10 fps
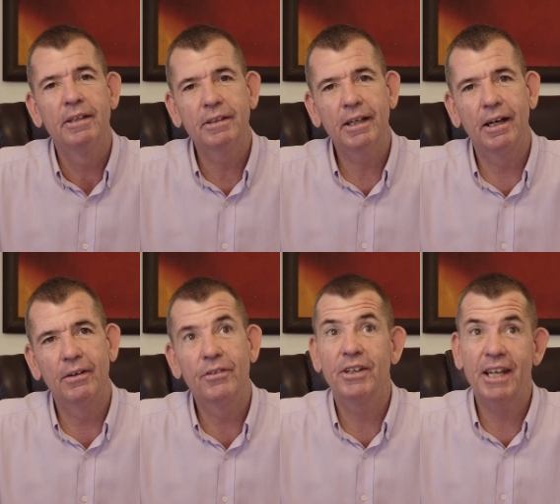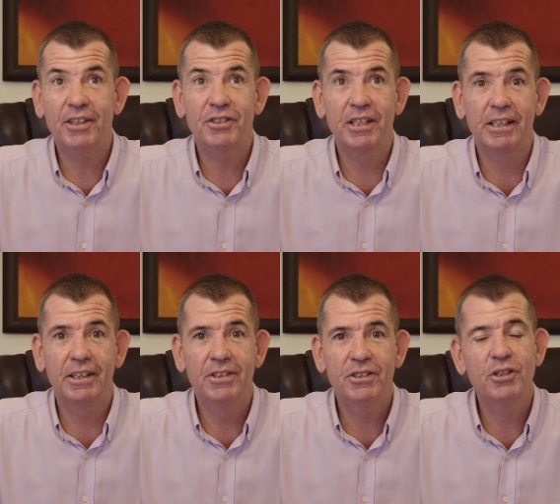Now, the next thing
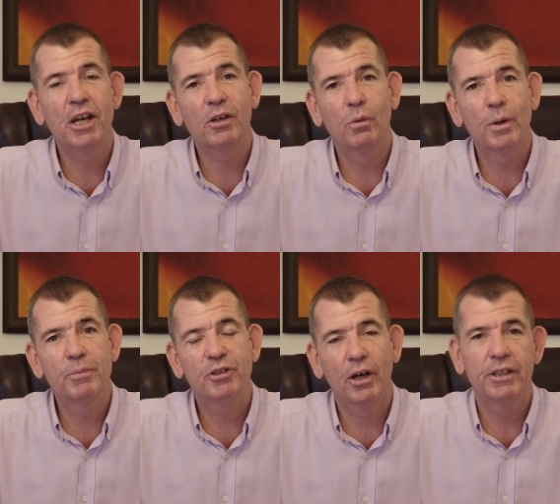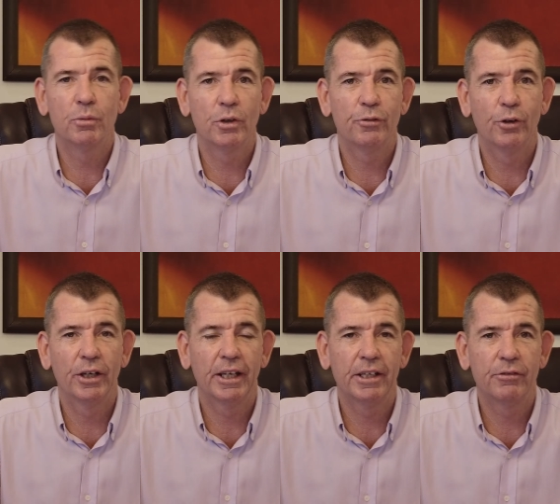is you go to a website and you want to
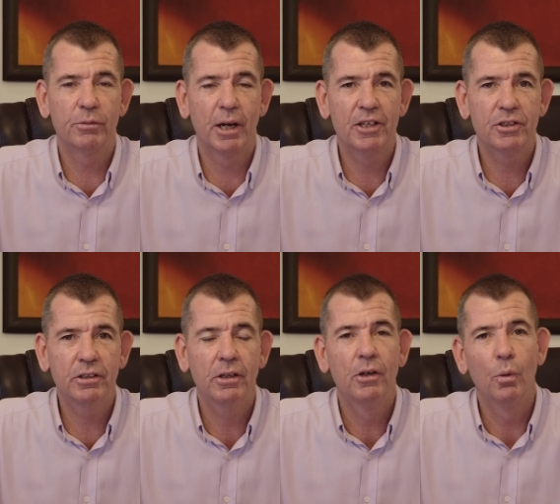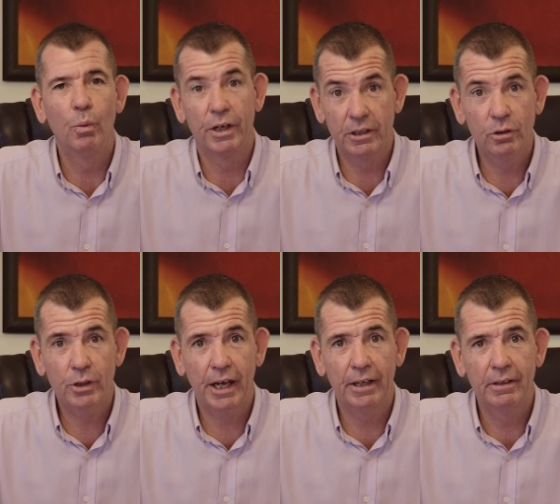find out information. What do you
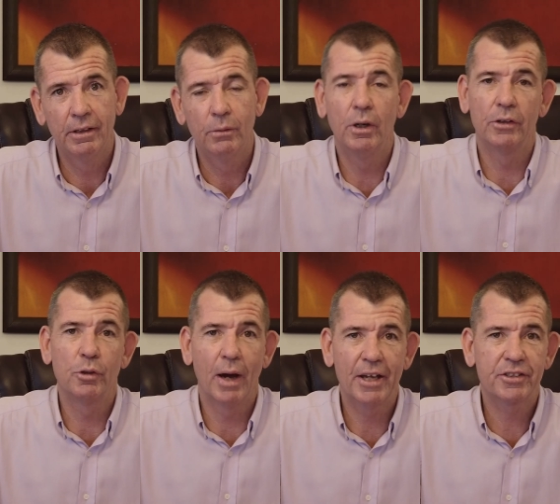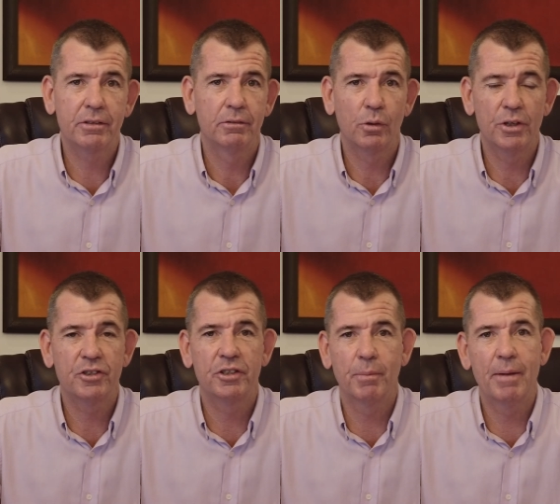look at? Well, you ask
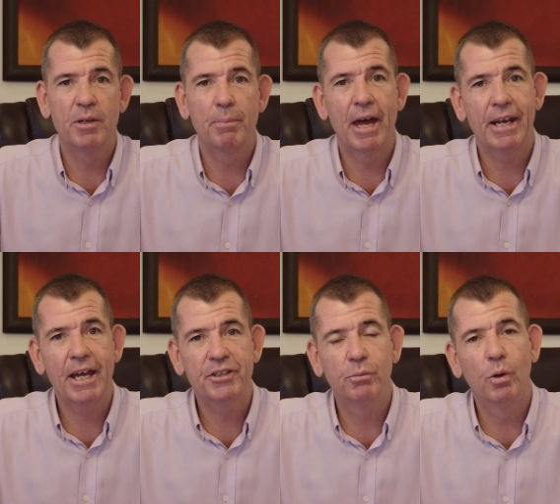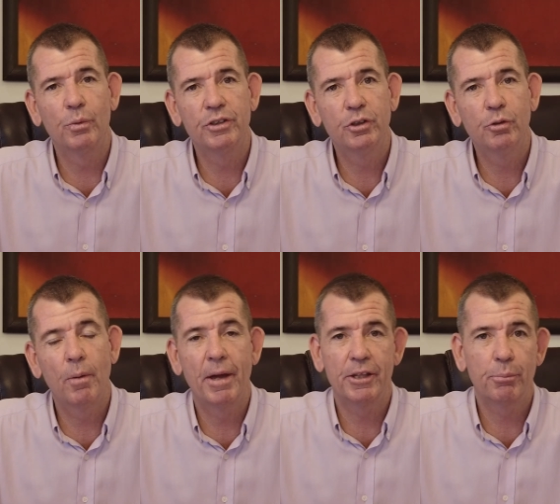questions maybe about us and what we do,
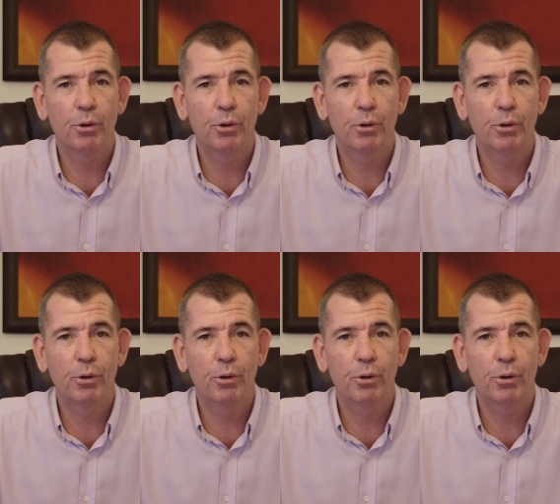about the